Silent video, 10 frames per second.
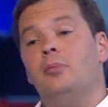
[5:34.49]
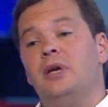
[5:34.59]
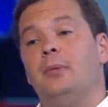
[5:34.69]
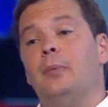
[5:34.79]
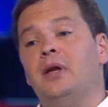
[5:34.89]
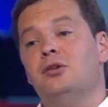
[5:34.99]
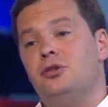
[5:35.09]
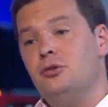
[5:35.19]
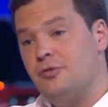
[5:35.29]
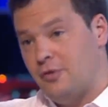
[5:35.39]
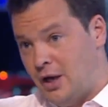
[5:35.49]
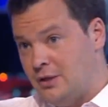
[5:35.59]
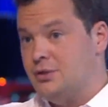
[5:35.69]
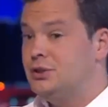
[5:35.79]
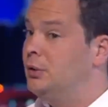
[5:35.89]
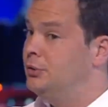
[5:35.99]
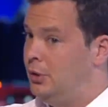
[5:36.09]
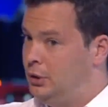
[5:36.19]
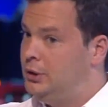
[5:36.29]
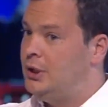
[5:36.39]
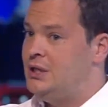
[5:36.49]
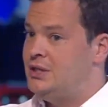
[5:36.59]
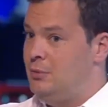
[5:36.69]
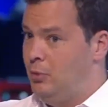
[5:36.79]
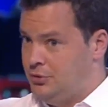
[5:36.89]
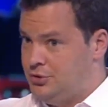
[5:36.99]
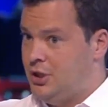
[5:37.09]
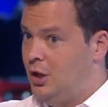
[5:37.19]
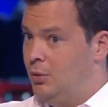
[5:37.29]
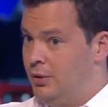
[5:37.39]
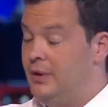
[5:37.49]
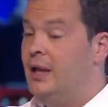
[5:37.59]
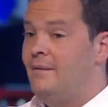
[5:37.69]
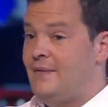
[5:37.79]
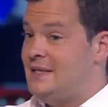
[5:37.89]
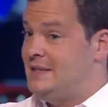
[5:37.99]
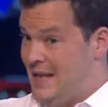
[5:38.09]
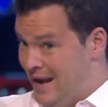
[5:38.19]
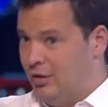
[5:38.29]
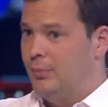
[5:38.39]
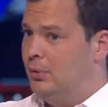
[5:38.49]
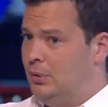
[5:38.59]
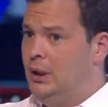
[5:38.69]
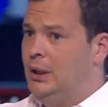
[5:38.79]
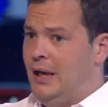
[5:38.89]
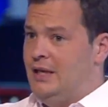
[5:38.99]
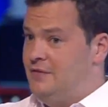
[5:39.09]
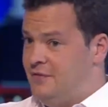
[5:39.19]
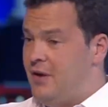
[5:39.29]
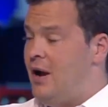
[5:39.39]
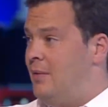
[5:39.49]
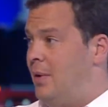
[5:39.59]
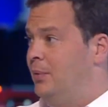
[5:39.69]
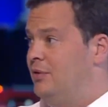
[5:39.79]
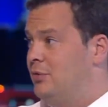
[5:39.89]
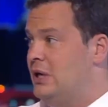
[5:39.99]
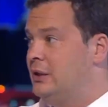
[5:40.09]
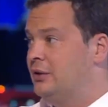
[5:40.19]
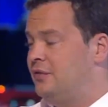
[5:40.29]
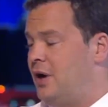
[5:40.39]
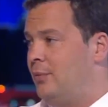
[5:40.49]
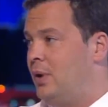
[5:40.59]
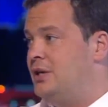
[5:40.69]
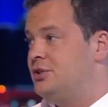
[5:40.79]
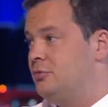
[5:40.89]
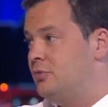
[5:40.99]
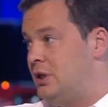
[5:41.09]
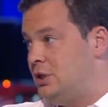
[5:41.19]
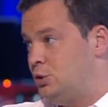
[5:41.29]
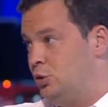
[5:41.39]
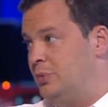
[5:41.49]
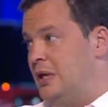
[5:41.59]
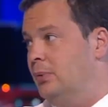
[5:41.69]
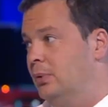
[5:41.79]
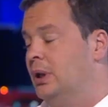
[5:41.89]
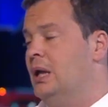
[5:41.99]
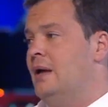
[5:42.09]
People being too frightened to go on the holidays they want to go on, that's terrible. And it's and we've really got to find ways to reassure people